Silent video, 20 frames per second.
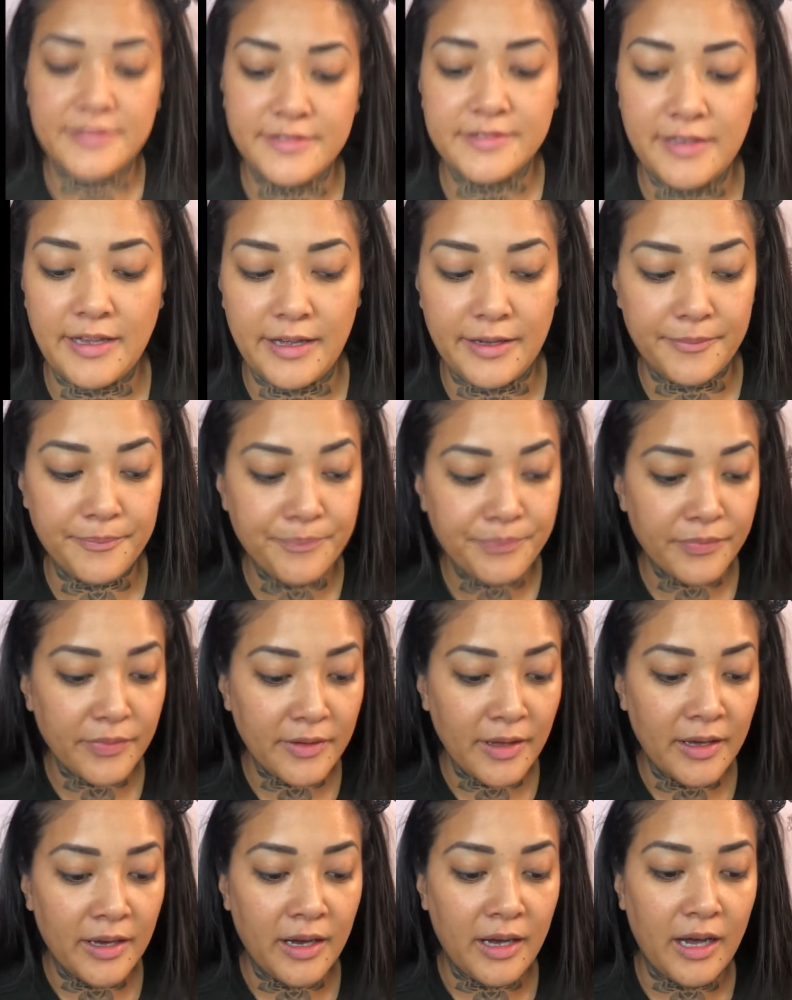so
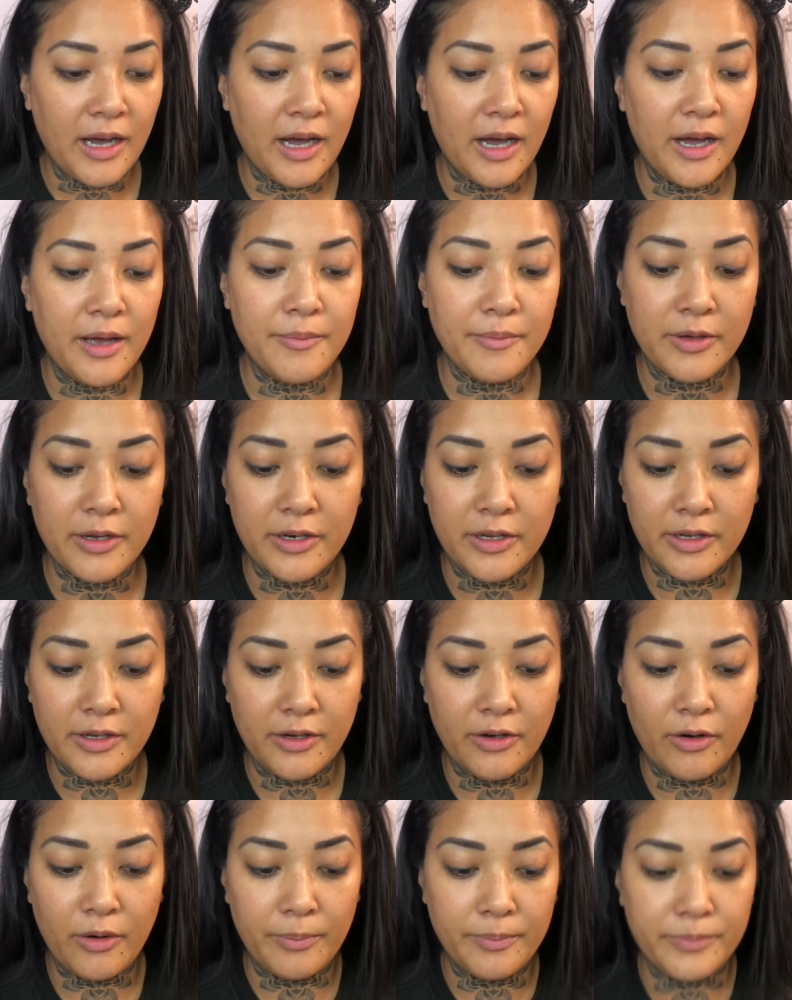I'm gonna
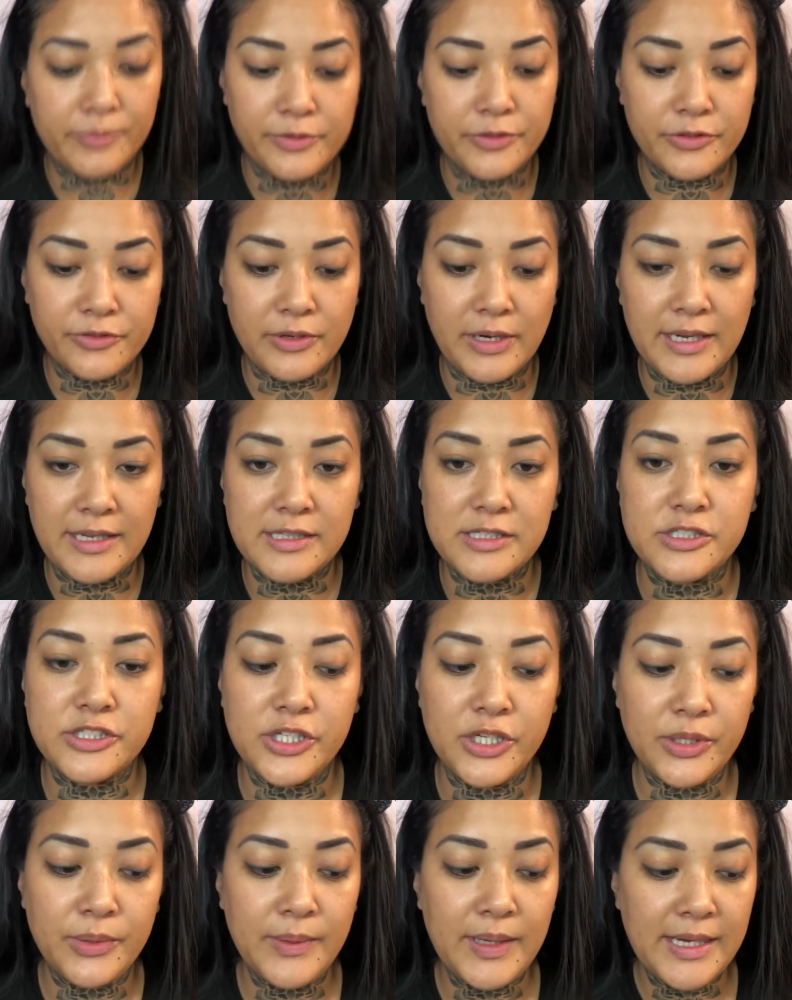hop straight
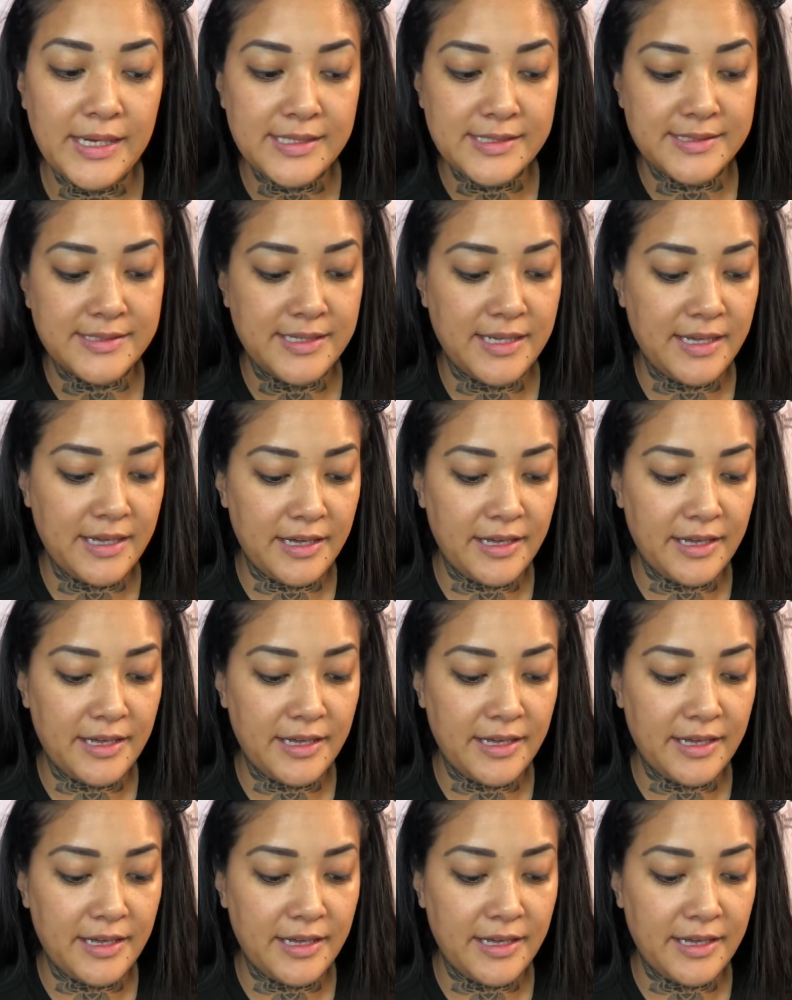to it,